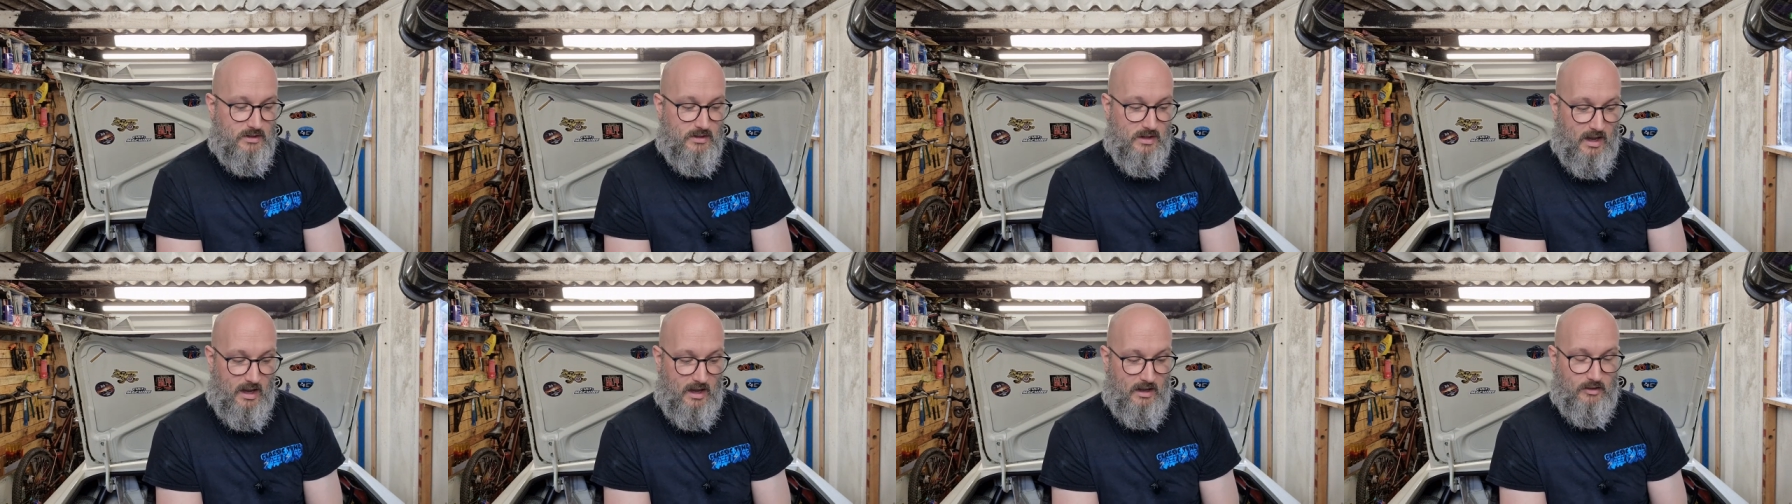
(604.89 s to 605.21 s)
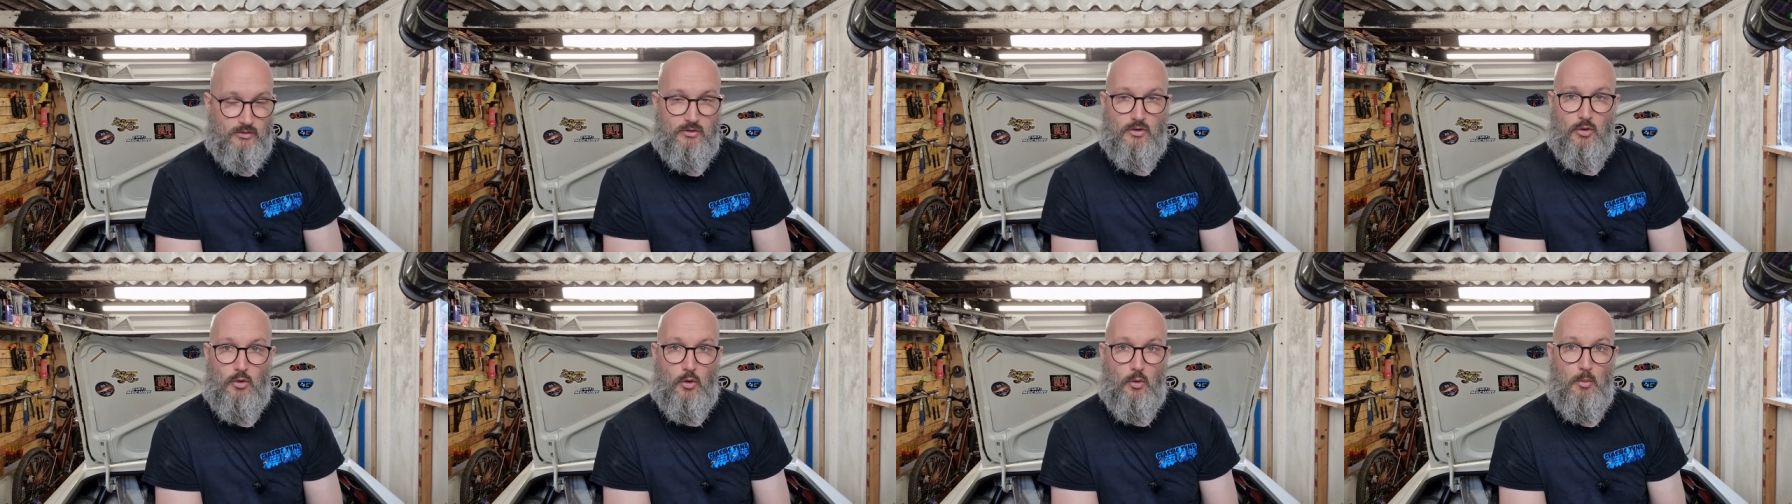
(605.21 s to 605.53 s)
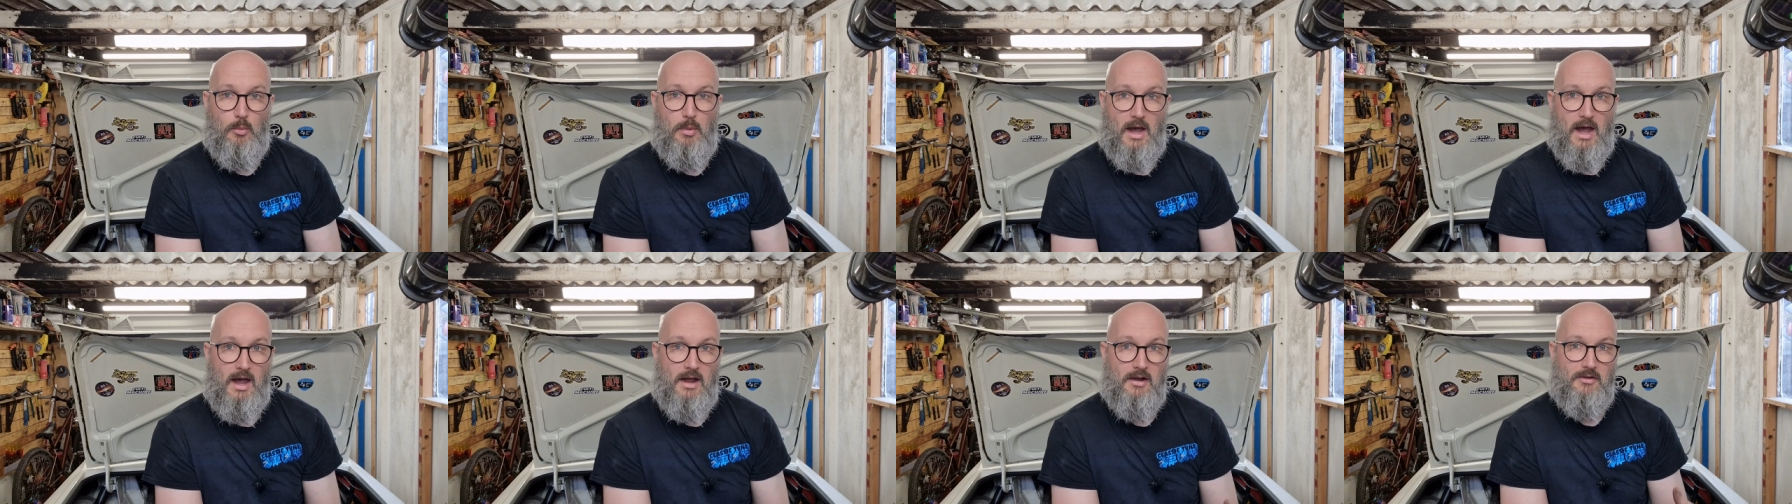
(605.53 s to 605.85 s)
has
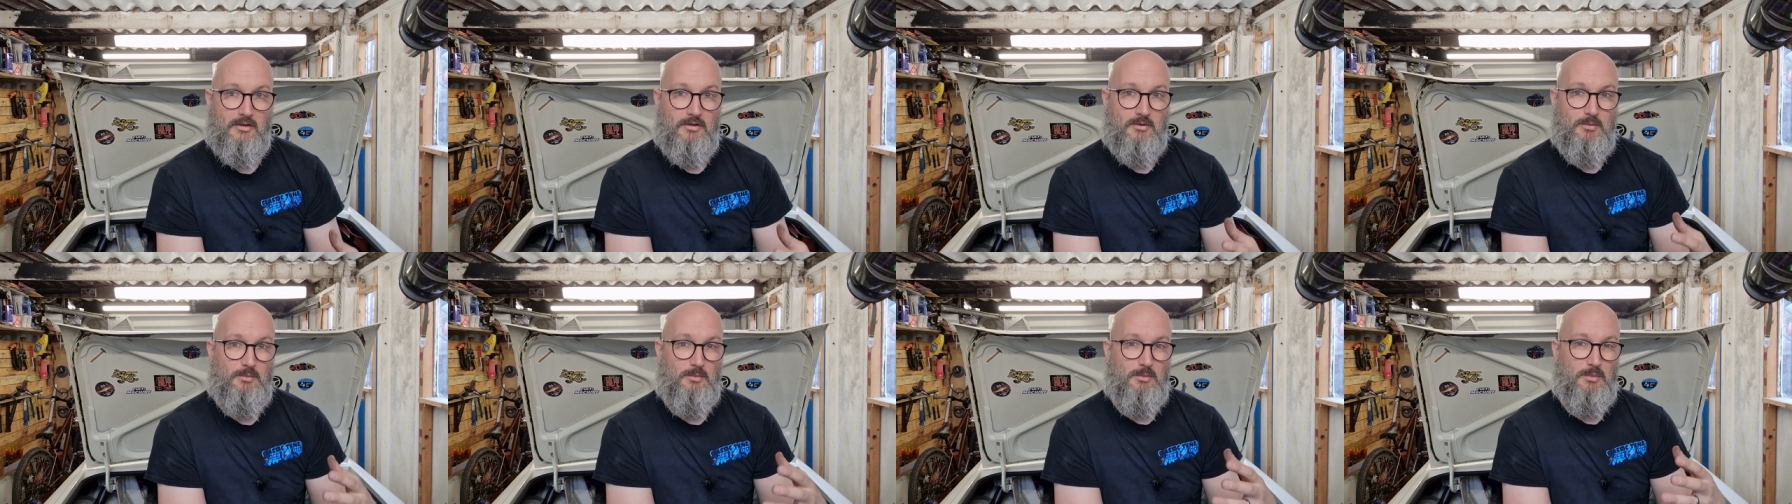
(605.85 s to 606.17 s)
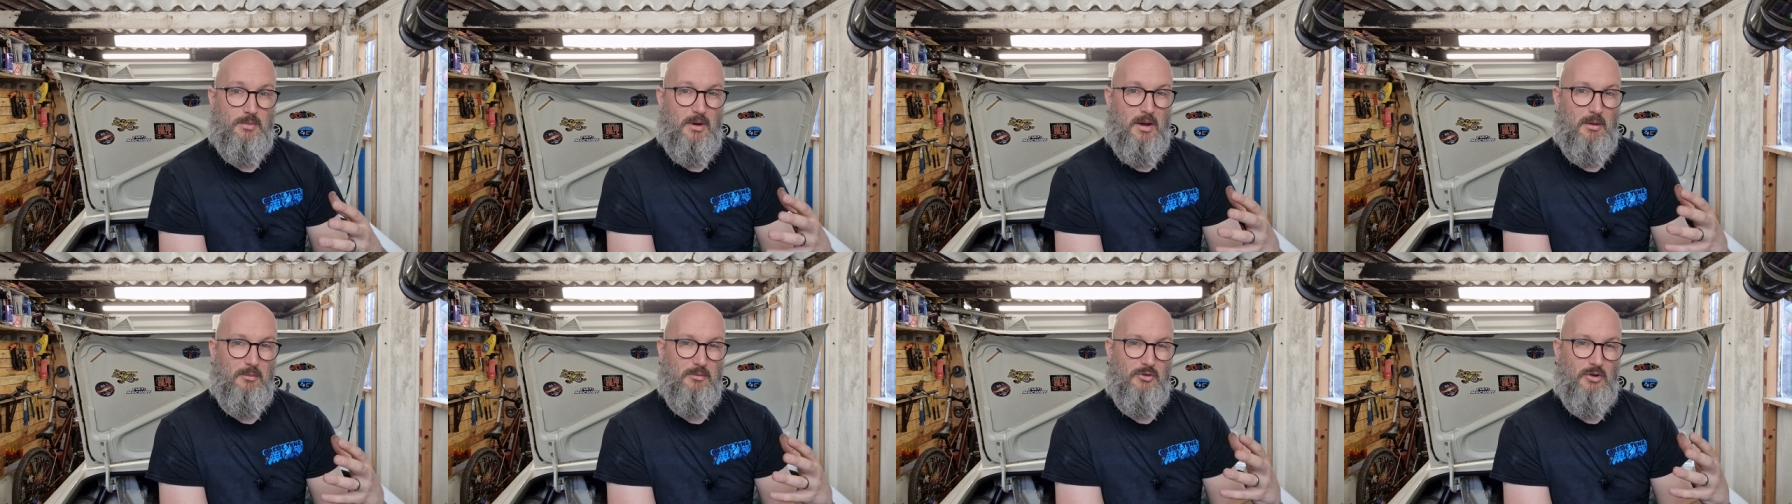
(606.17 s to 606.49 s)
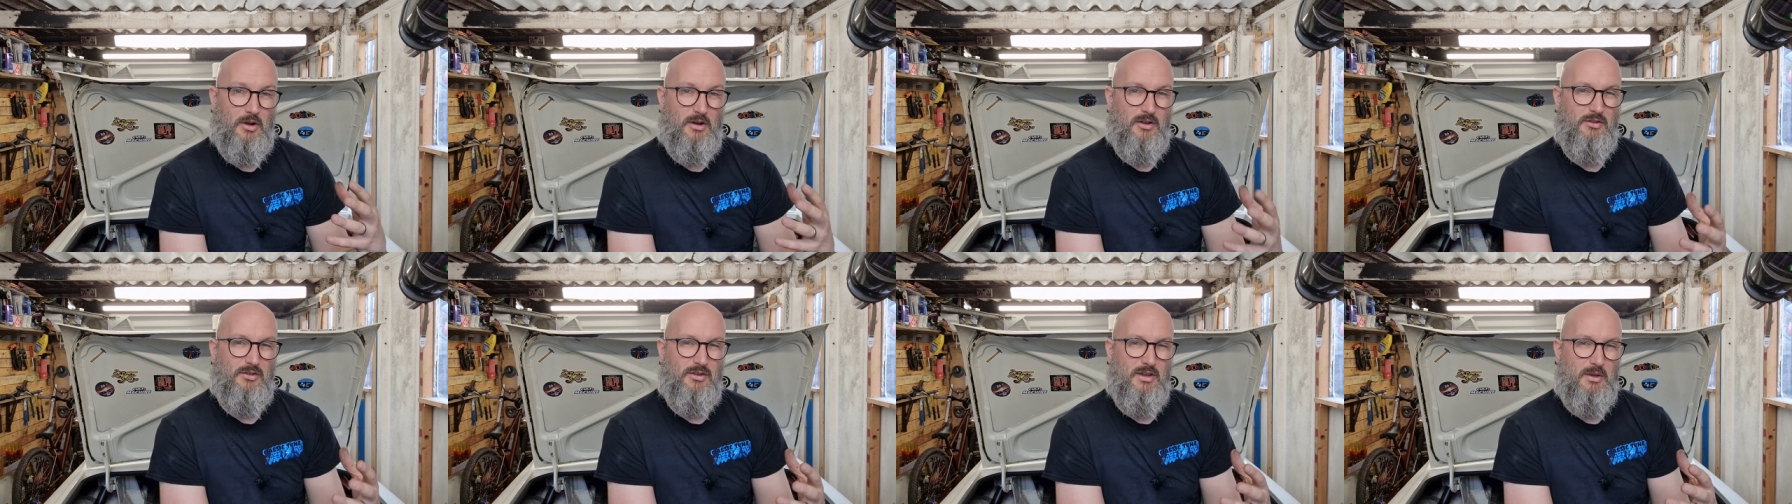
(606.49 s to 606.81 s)
coil packs, but I'm
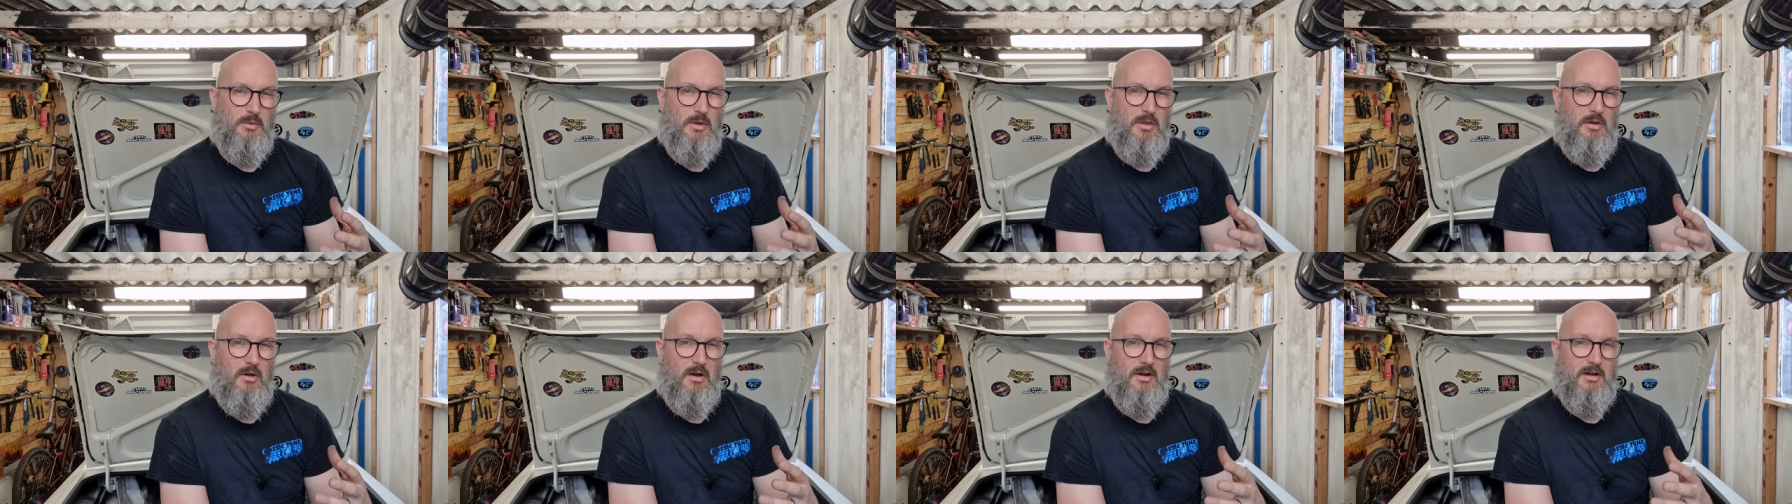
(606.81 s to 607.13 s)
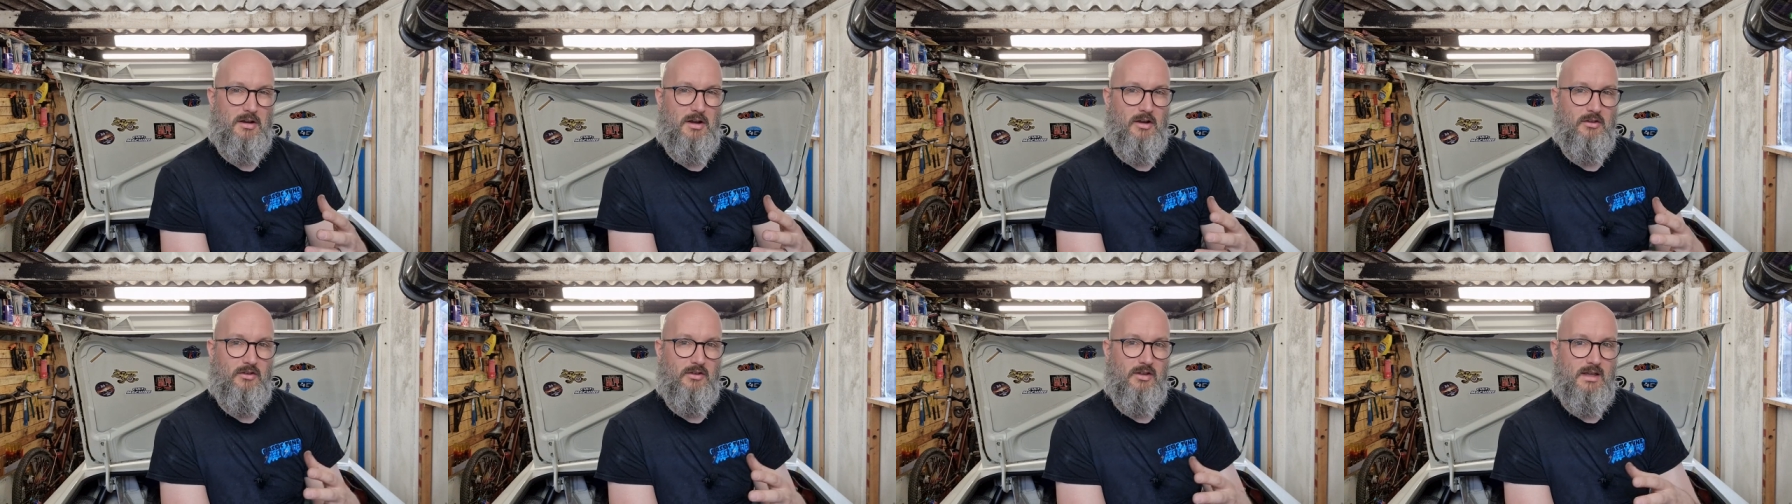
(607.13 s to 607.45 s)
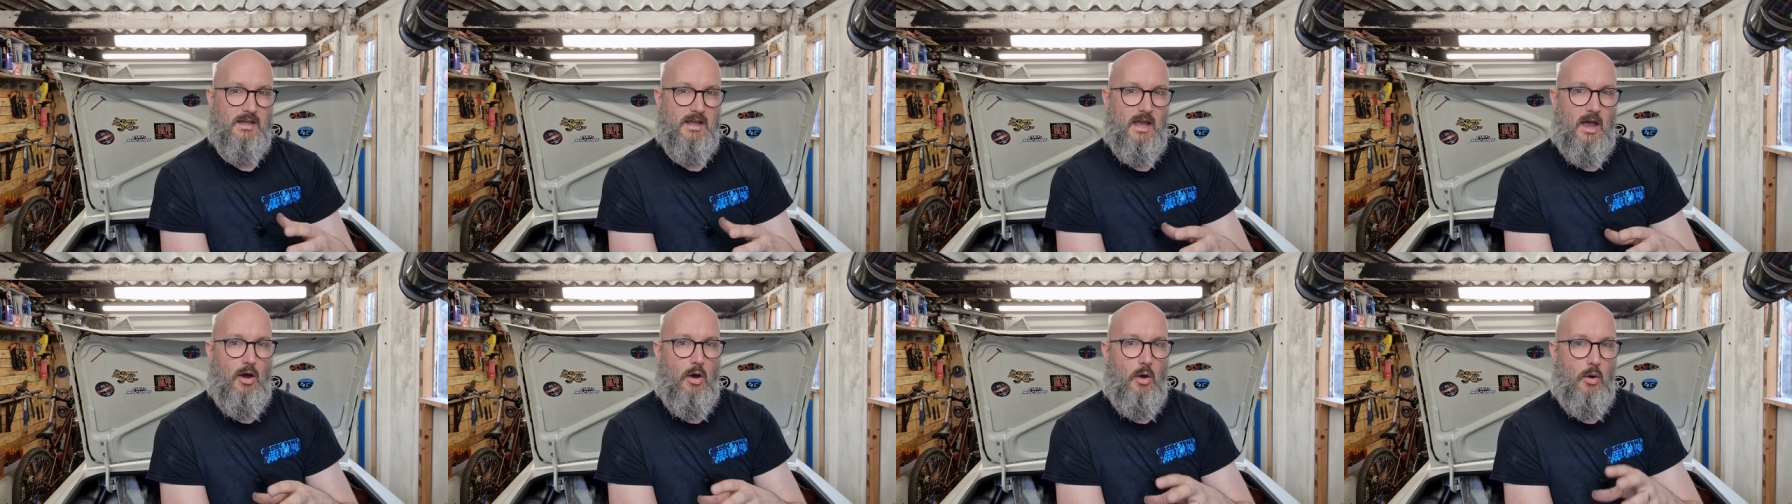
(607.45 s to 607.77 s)
trying to see whether I can
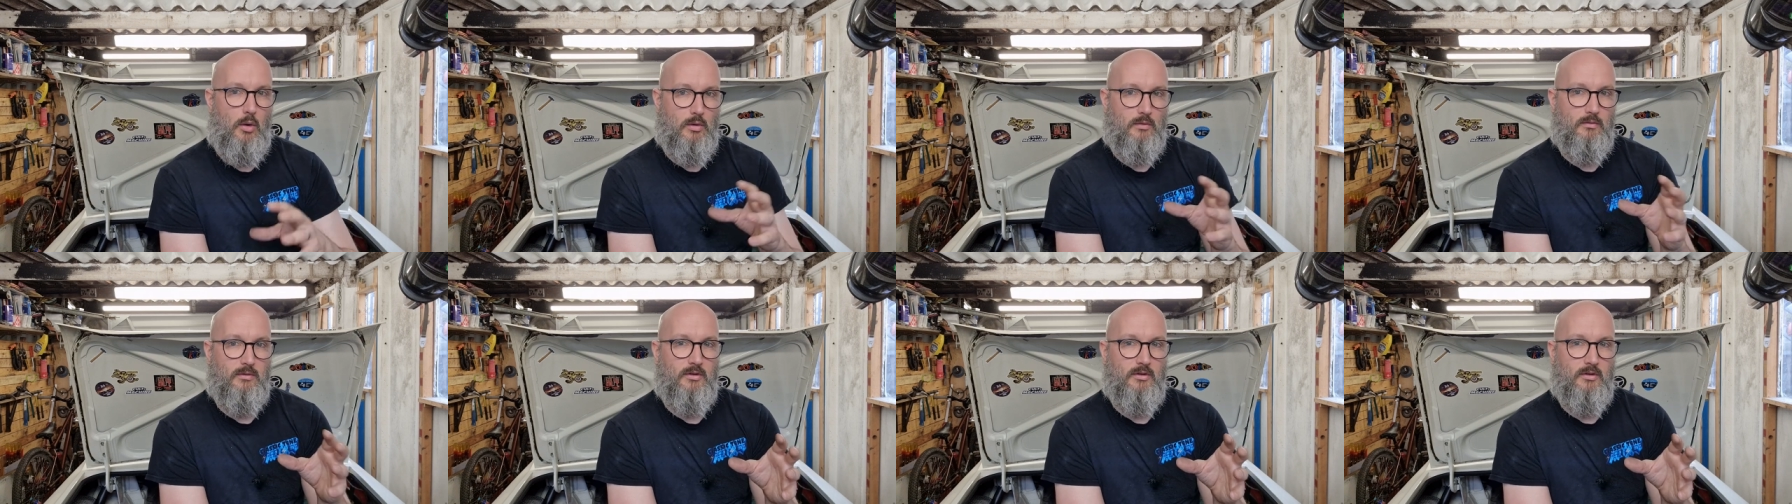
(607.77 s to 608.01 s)
actually get hold